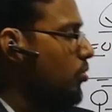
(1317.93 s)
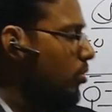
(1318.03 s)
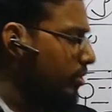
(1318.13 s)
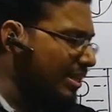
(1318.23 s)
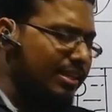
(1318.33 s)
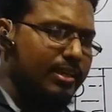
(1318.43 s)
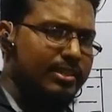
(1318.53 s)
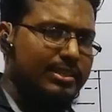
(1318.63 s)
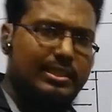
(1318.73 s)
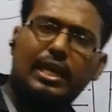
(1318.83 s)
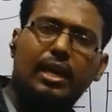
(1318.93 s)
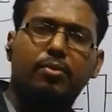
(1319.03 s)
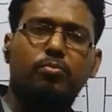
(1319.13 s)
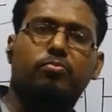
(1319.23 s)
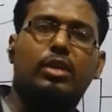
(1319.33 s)
or the
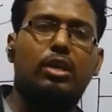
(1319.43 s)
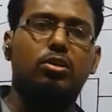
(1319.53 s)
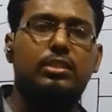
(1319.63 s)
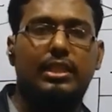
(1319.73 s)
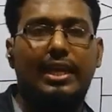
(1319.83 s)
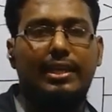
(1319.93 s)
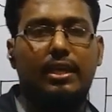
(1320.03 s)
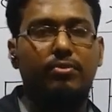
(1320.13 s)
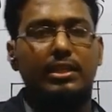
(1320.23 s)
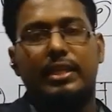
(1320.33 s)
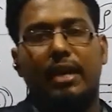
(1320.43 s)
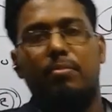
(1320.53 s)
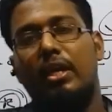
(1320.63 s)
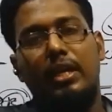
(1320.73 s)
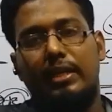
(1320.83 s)
same velocity at a given
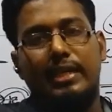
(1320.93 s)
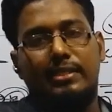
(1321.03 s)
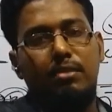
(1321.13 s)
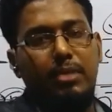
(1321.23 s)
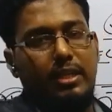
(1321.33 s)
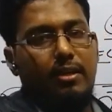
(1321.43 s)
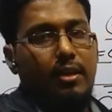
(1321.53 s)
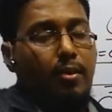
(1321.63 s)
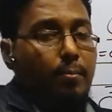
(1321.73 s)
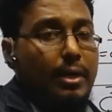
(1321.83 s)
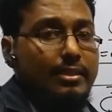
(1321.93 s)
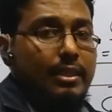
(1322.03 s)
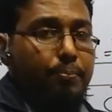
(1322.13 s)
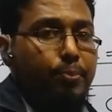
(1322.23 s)
time, it doesn't matter, but the